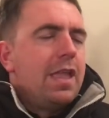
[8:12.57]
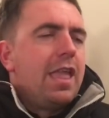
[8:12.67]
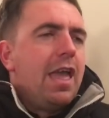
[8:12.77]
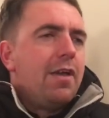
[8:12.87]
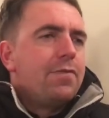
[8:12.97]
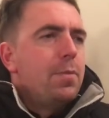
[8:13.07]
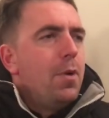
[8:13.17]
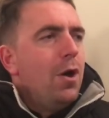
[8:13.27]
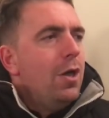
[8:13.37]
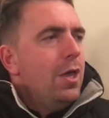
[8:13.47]
day after.
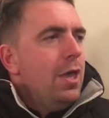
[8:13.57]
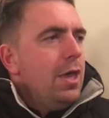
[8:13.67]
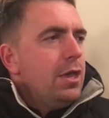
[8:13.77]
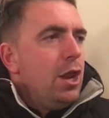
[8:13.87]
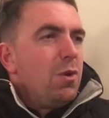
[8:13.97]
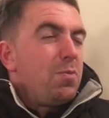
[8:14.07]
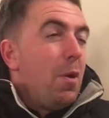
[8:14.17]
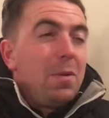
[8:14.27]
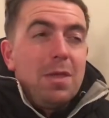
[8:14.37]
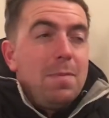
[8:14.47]
But you know, it's
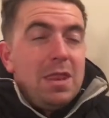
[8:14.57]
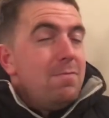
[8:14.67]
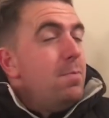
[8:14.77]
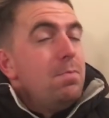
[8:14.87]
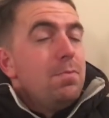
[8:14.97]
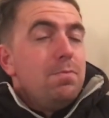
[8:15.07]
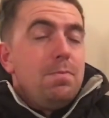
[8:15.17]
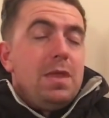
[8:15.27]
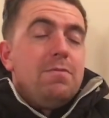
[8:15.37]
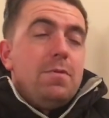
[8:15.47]
probably a
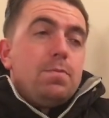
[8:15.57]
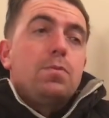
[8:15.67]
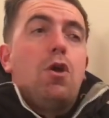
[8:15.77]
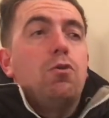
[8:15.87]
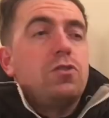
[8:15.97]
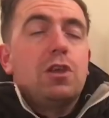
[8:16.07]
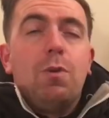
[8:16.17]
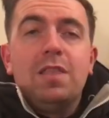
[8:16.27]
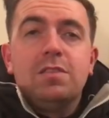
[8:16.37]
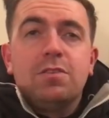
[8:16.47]
minimum
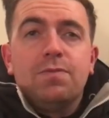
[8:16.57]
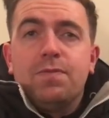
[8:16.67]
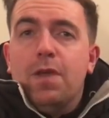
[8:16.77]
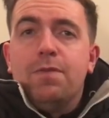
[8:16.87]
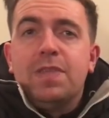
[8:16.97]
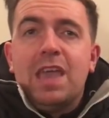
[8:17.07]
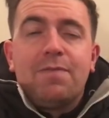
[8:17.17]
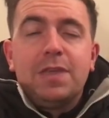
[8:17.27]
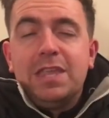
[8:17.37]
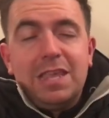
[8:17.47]
consequence of the
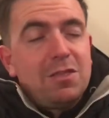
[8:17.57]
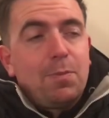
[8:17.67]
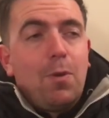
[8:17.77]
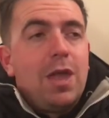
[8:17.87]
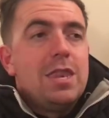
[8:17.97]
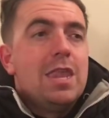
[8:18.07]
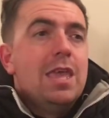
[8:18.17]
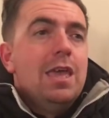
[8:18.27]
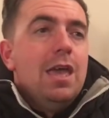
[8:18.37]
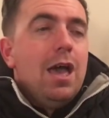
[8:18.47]
effort you need to put in
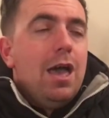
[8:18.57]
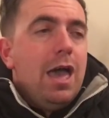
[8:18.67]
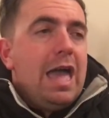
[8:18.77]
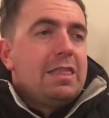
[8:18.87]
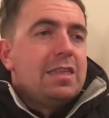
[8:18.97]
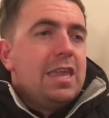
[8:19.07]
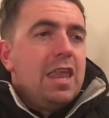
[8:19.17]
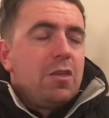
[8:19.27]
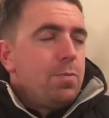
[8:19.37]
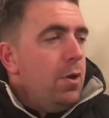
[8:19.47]
at
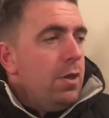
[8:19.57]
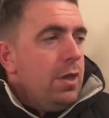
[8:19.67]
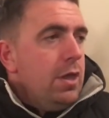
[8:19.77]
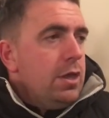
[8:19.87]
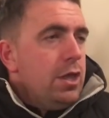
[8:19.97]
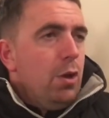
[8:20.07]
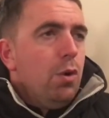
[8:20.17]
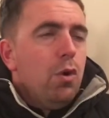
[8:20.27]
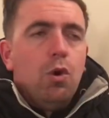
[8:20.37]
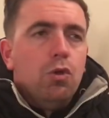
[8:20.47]
TNS. But you
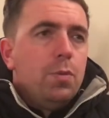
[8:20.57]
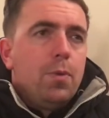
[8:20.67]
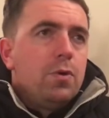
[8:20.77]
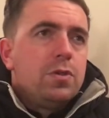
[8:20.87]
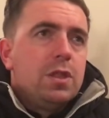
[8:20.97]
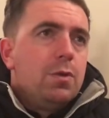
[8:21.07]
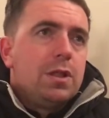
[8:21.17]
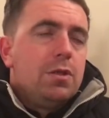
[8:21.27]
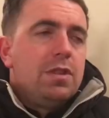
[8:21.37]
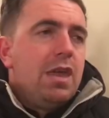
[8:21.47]
know, all the boys, you know,
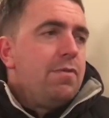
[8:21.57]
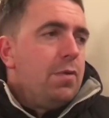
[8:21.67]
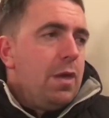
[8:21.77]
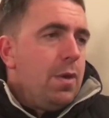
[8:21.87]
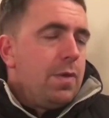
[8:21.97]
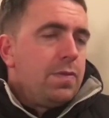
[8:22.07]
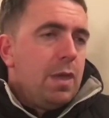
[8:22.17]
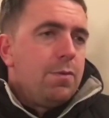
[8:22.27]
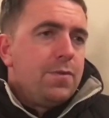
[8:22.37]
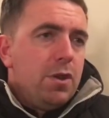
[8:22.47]
including Neville,
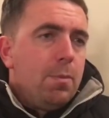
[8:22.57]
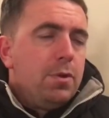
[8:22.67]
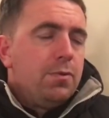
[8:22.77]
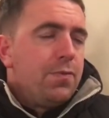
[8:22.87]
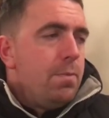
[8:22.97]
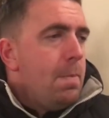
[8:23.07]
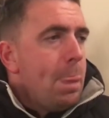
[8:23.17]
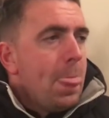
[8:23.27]
they were phenomenal from